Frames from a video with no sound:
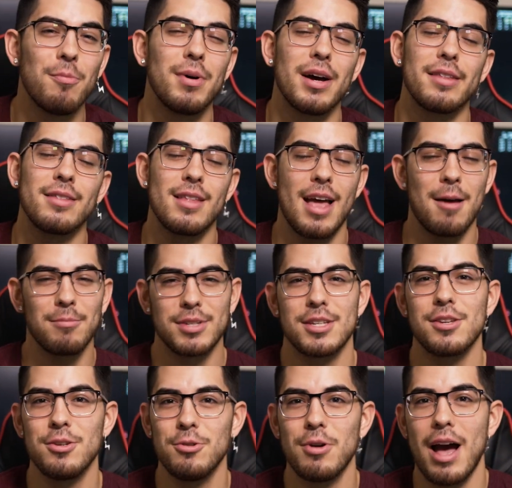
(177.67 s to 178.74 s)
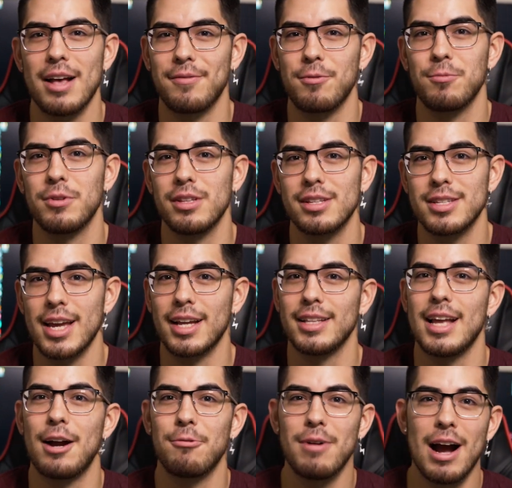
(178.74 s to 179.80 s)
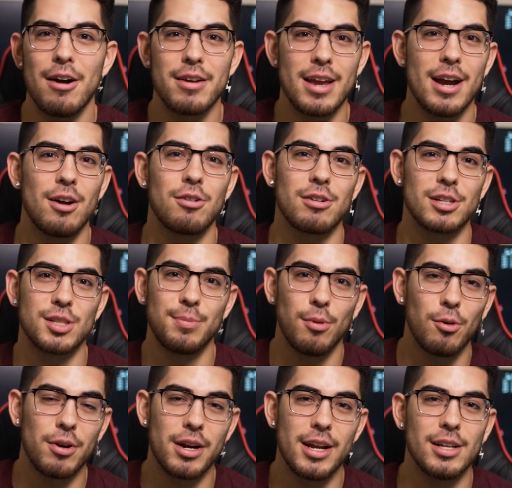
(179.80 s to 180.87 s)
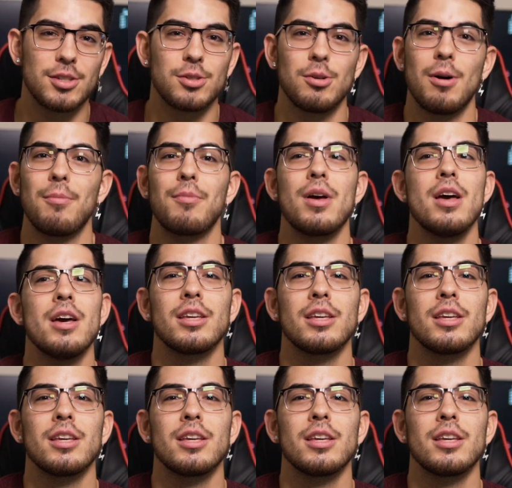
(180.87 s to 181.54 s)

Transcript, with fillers: but the MCU haven't really taken that route yet or explored it, so I'm